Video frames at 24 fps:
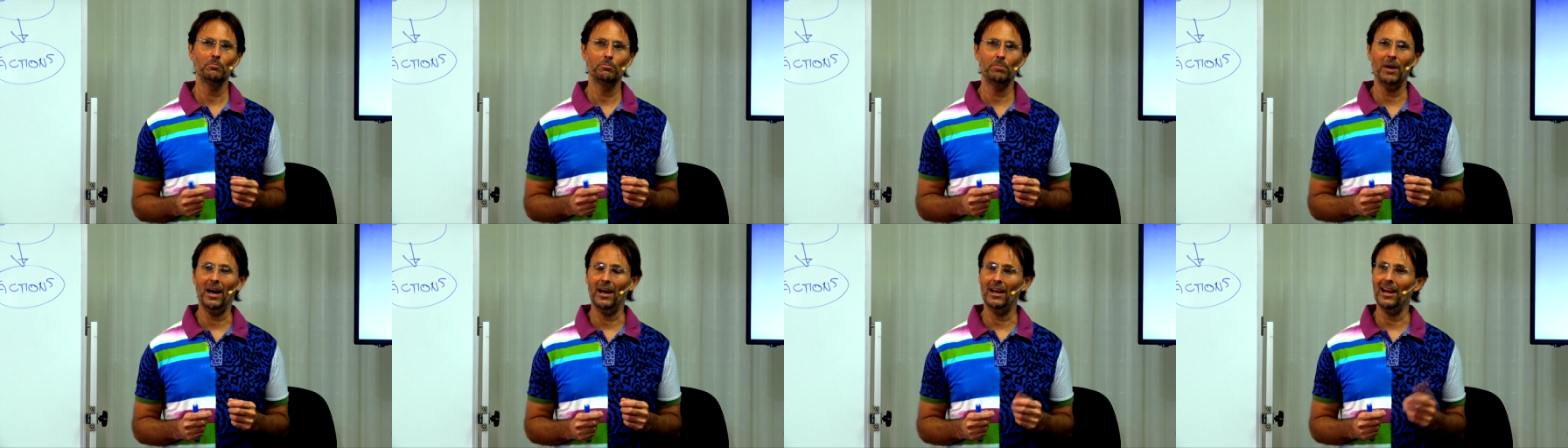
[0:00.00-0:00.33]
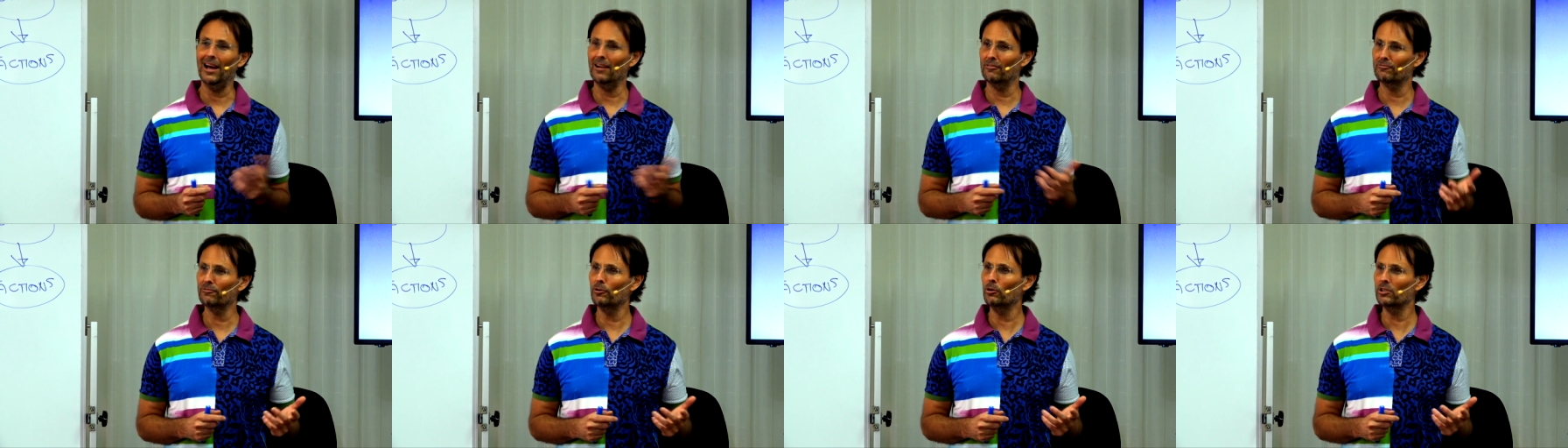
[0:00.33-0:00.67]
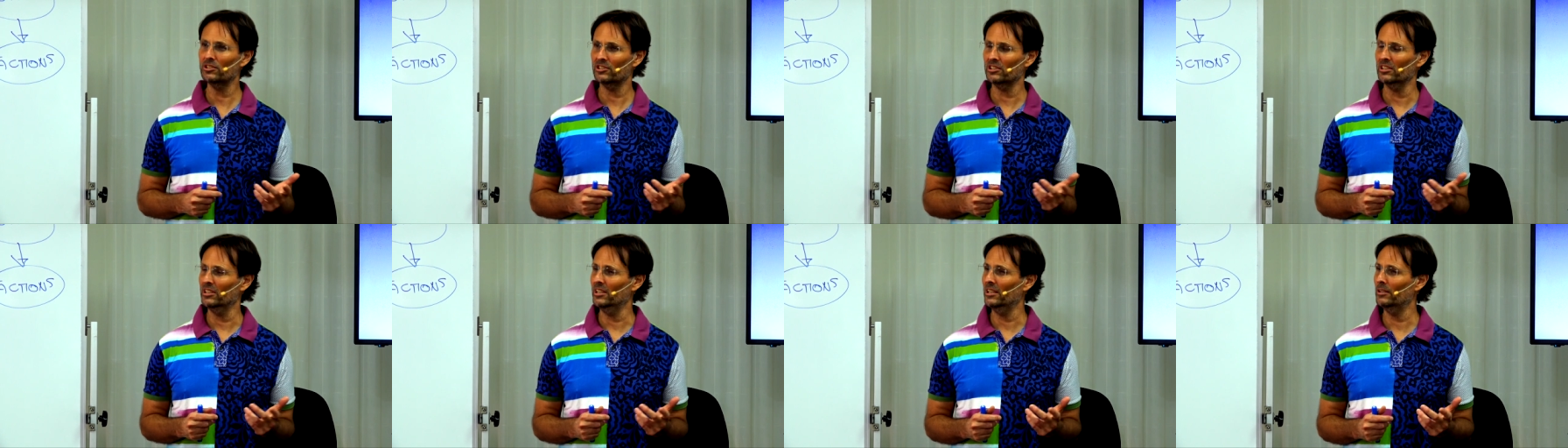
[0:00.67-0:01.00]
But
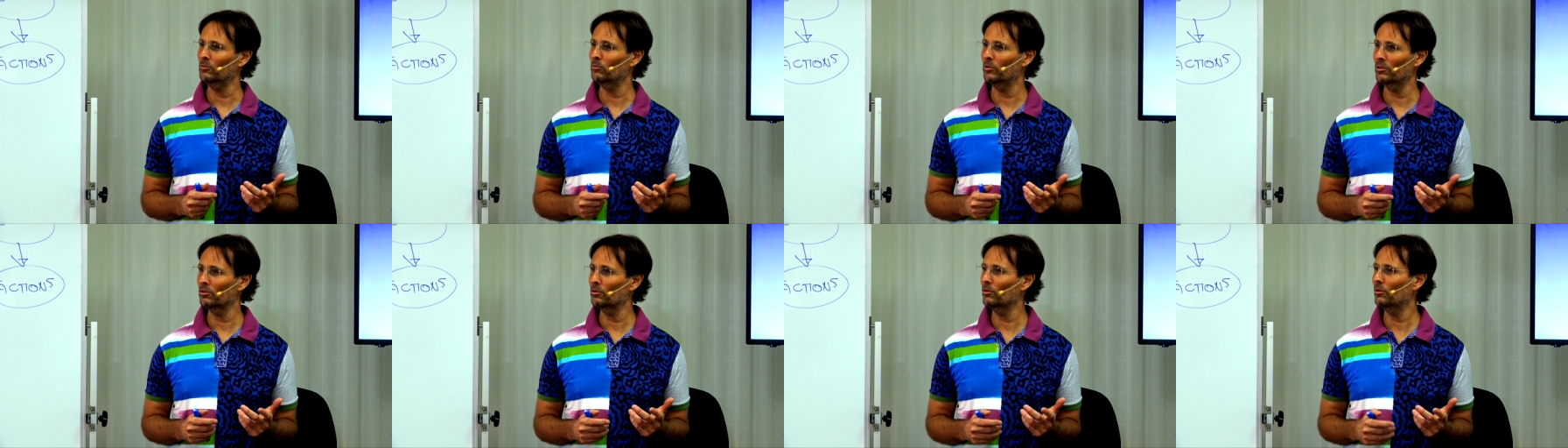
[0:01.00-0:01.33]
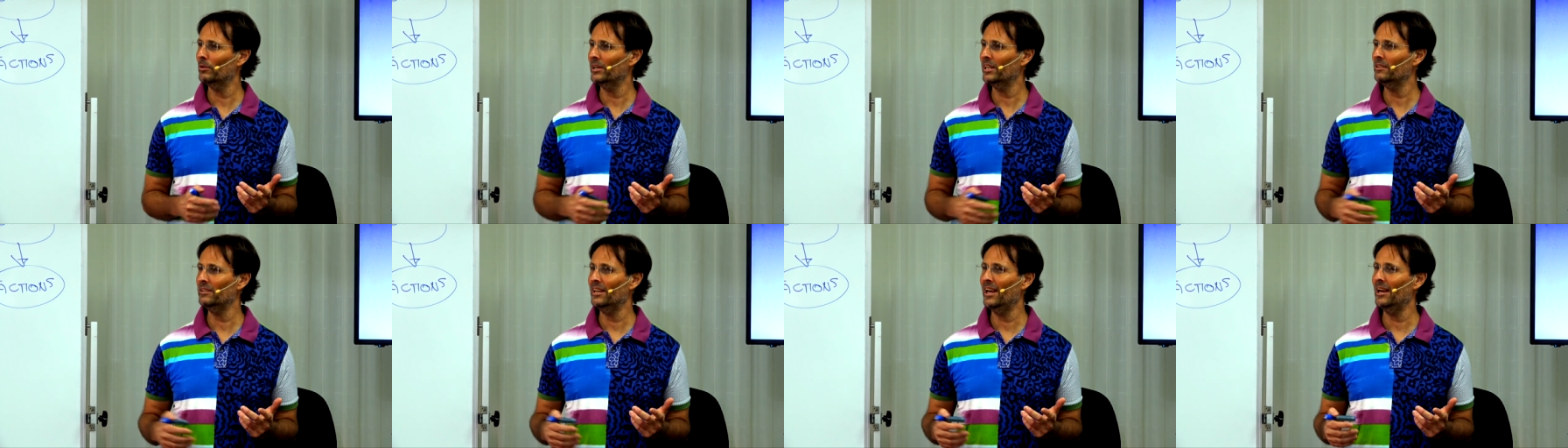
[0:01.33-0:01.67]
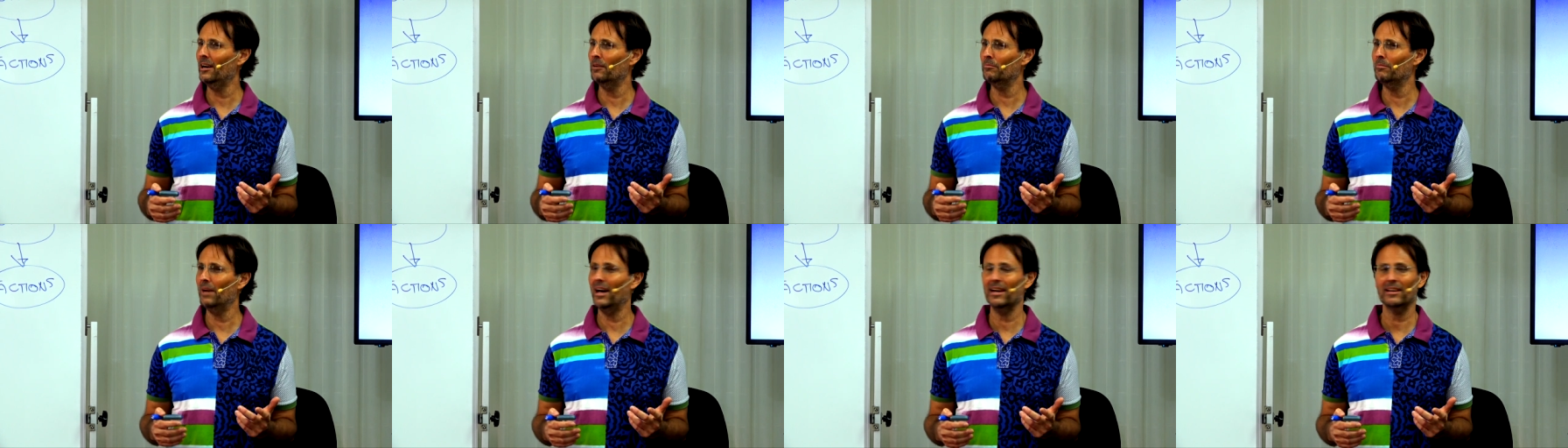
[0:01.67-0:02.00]
unfortunately, we're already
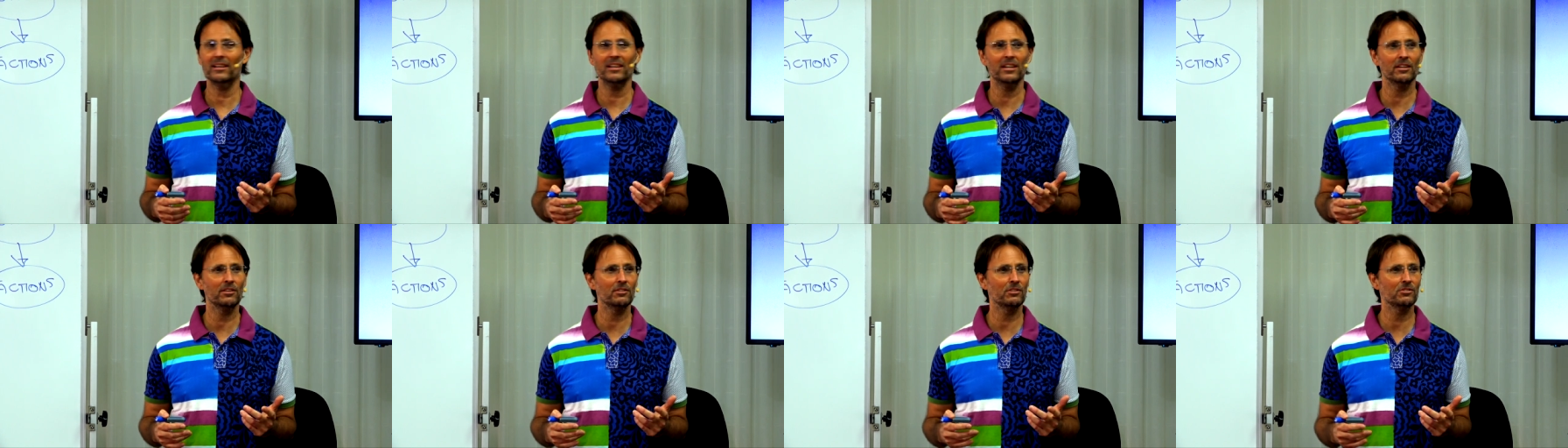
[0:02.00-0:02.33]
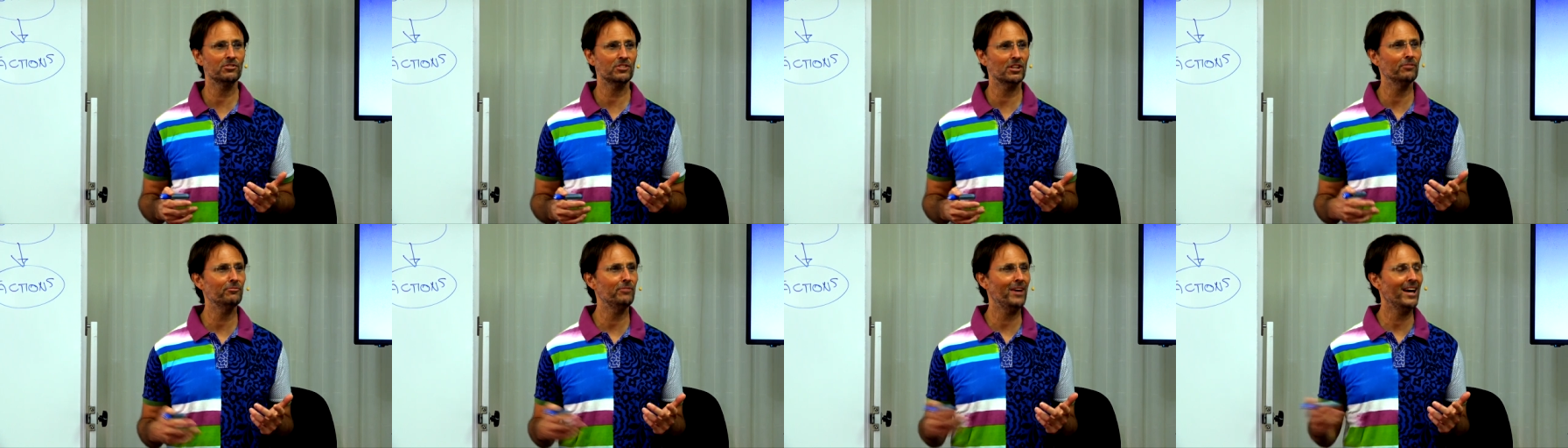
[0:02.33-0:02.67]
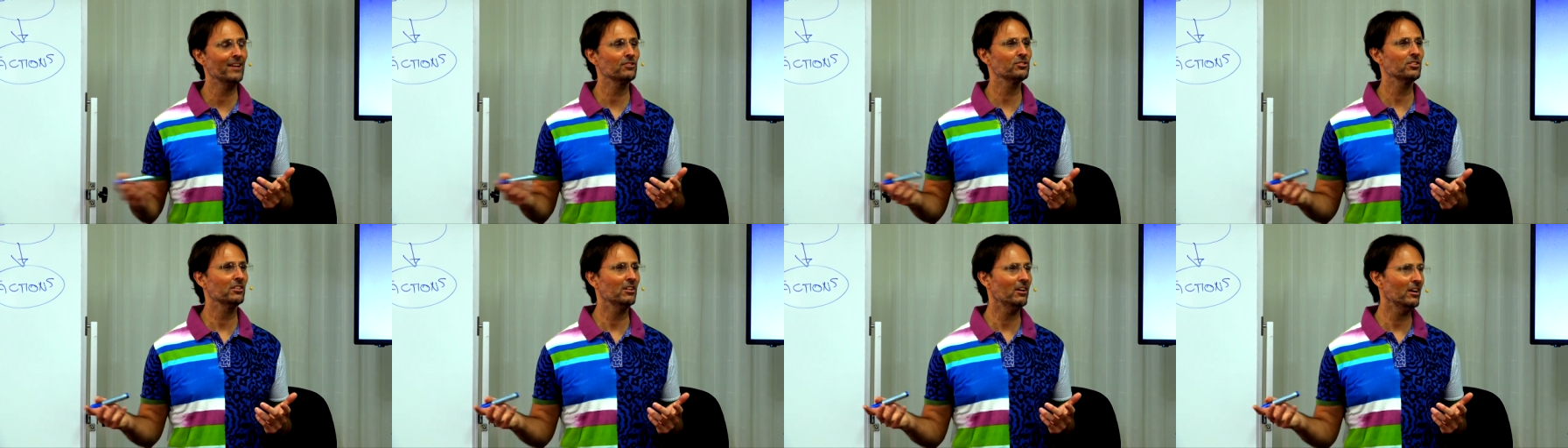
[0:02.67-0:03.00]
now making self
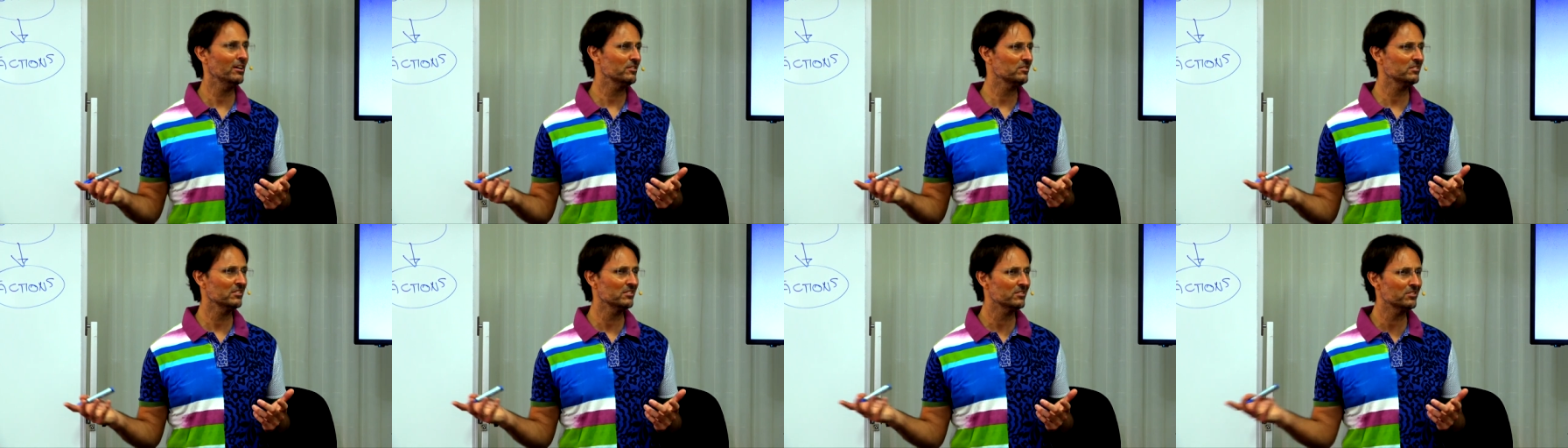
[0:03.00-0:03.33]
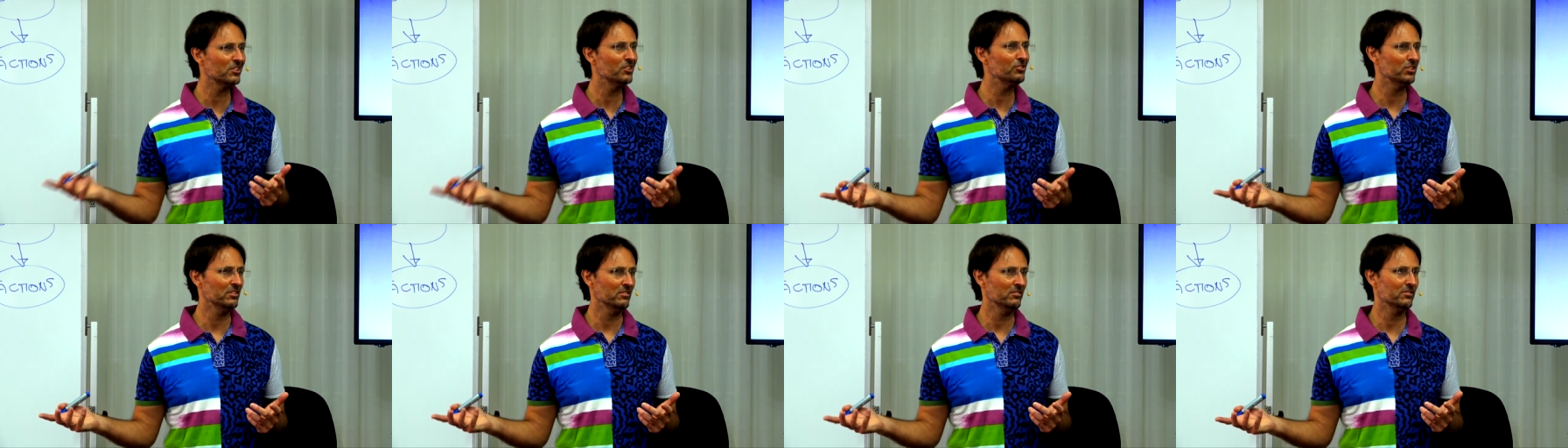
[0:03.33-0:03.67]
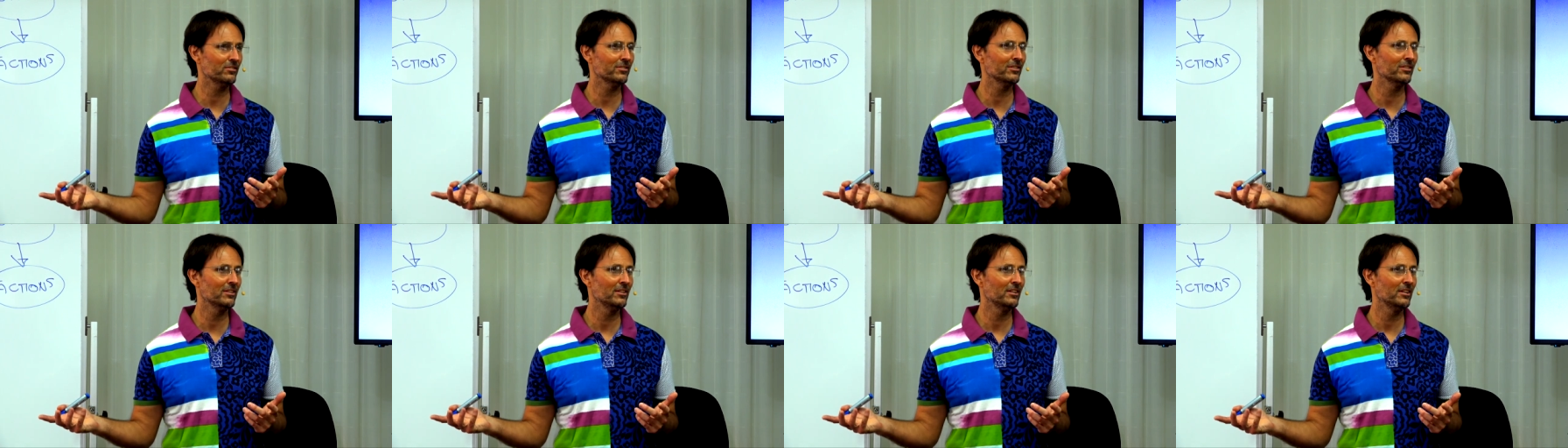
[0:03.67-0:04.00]
actualized
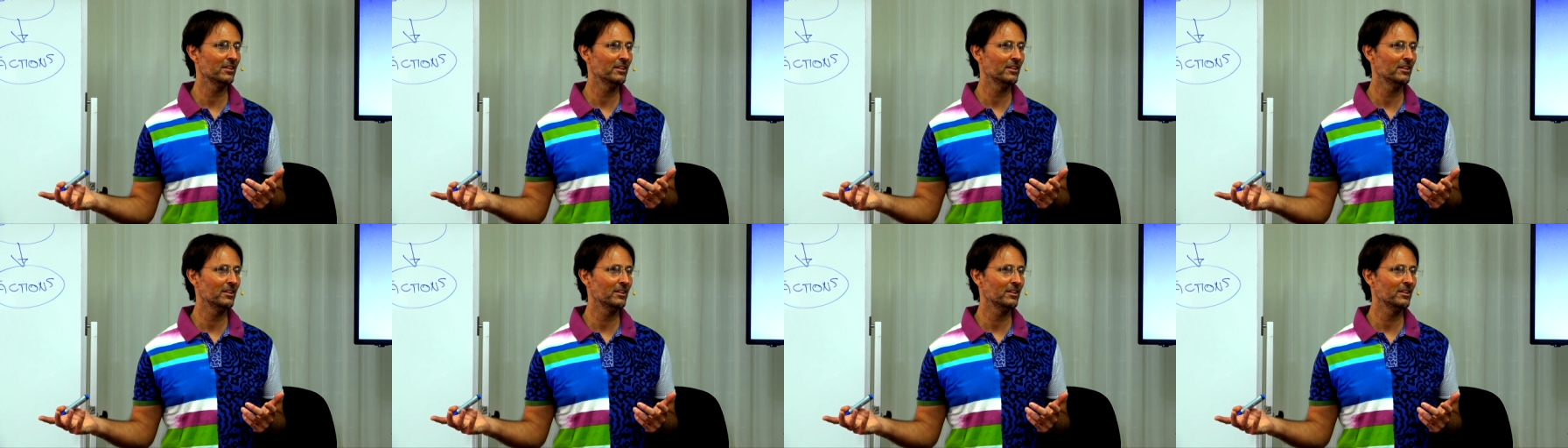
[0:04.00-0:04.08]
decisions.